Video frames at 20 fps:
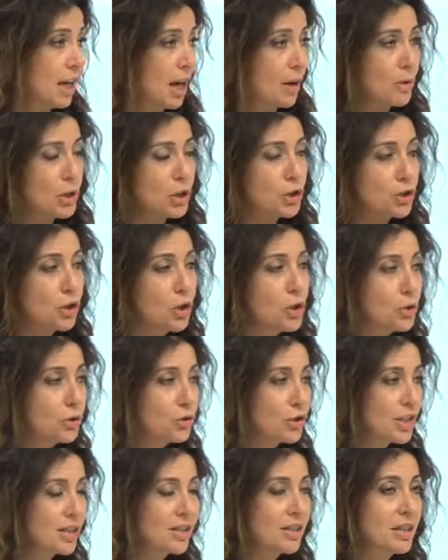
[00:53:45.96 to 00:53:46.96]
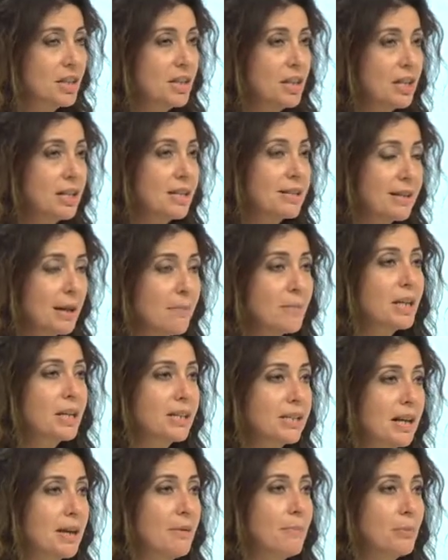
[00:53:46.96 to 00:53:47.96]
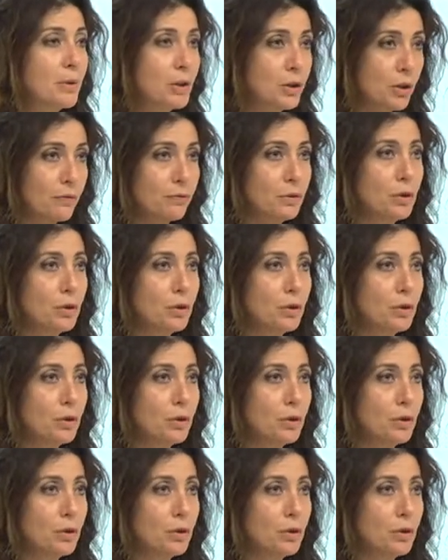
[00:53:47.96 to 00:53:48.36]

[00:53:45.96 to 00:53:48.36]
I will show you just some examples of